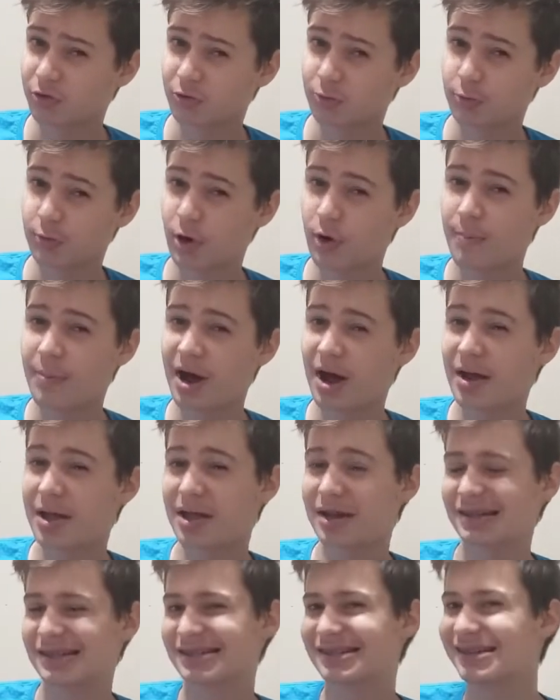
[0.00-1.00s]
robot
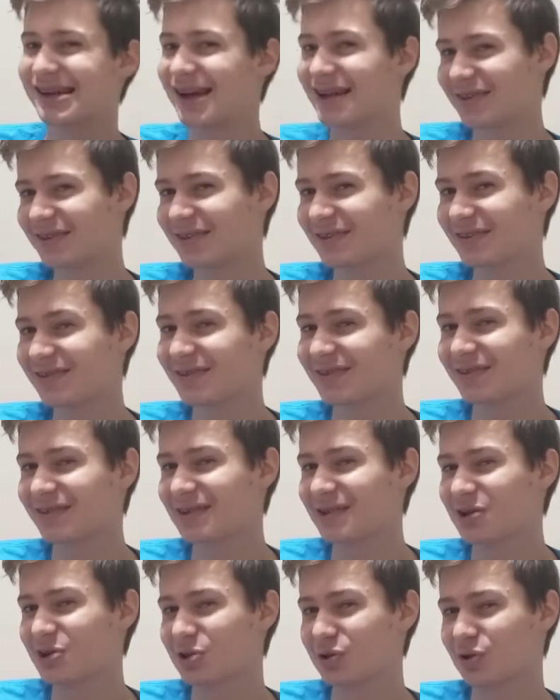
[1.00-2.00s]
in a sense,
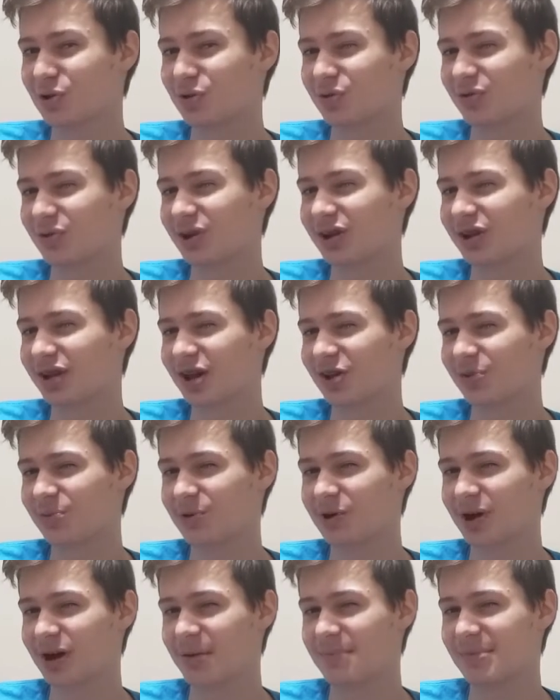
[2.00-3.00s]
you'll realize
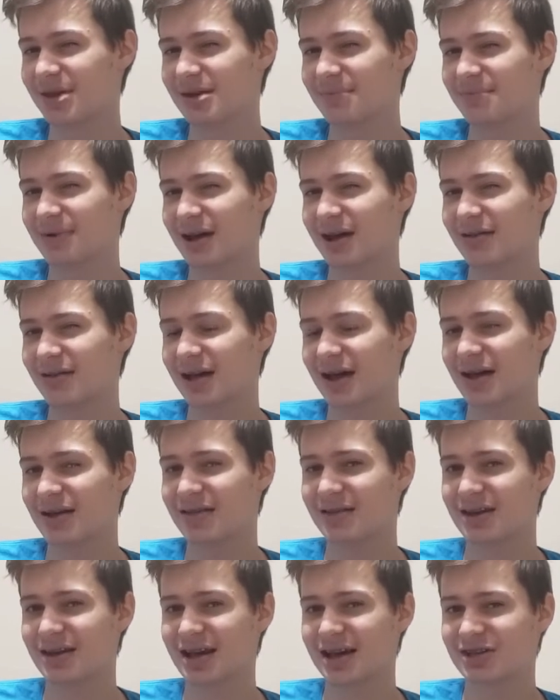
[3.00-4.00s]
what I mean by that
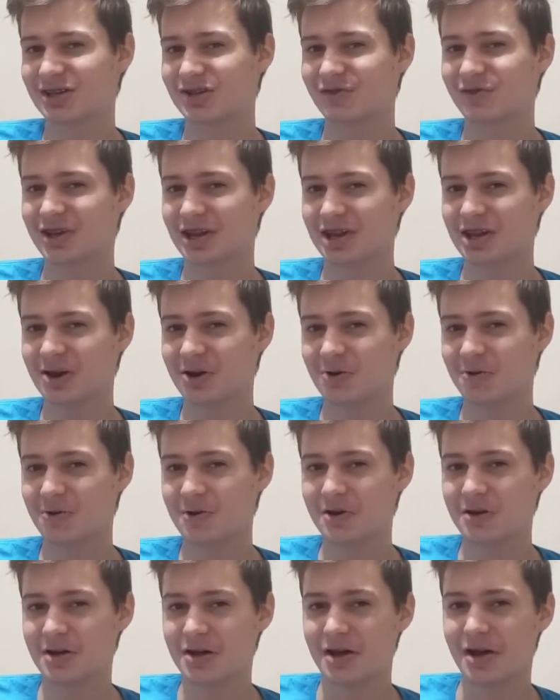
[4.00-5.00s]
in the next video.
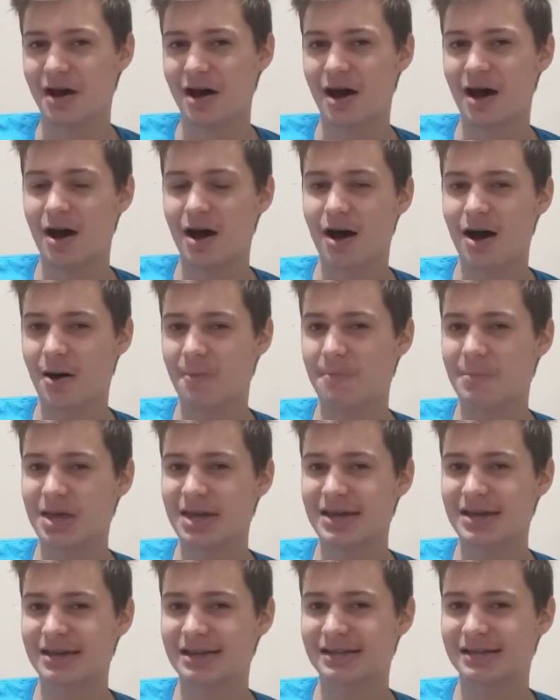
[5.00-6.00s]

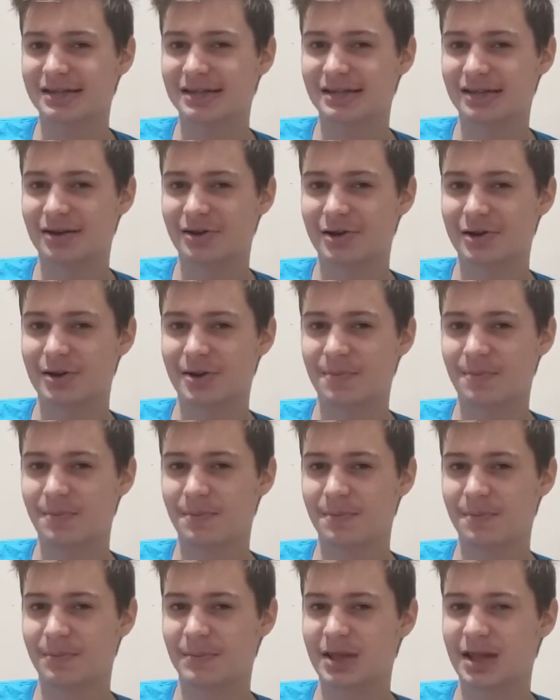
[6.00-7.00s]
It's
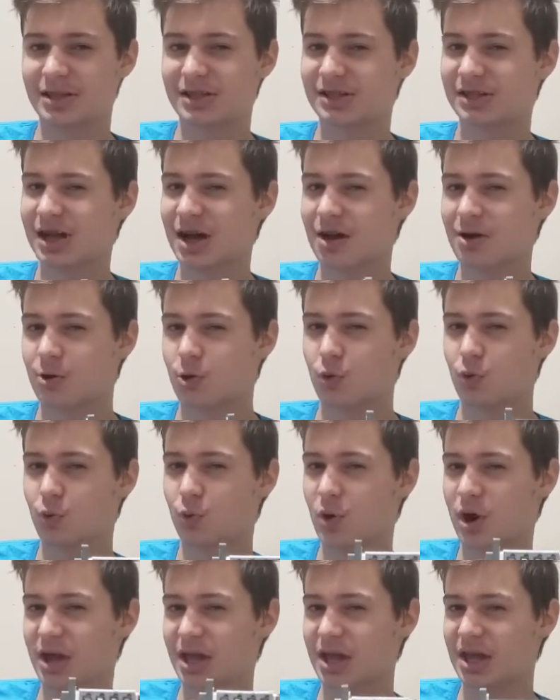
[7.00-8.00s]
not
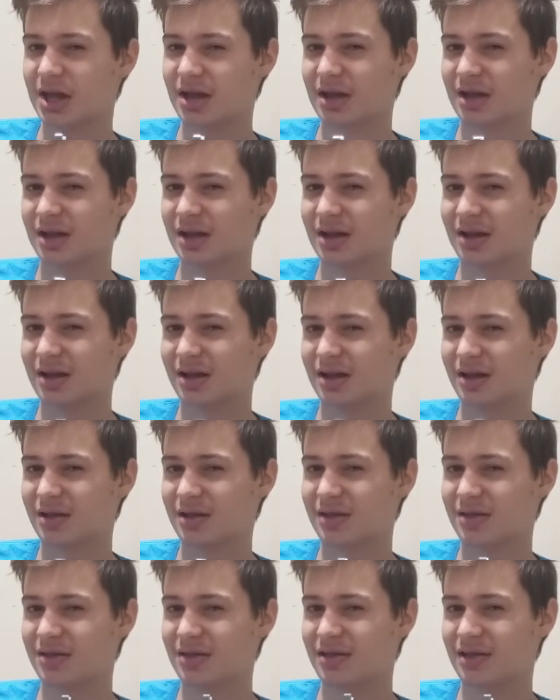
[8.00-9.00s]
quite
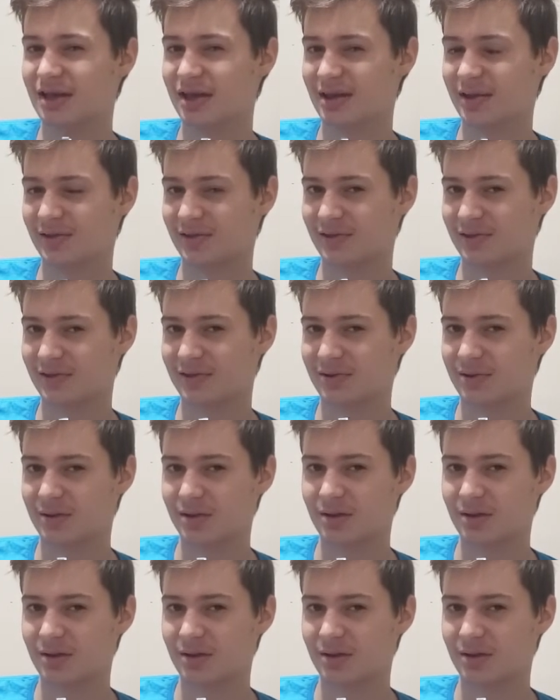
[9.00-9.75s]
this.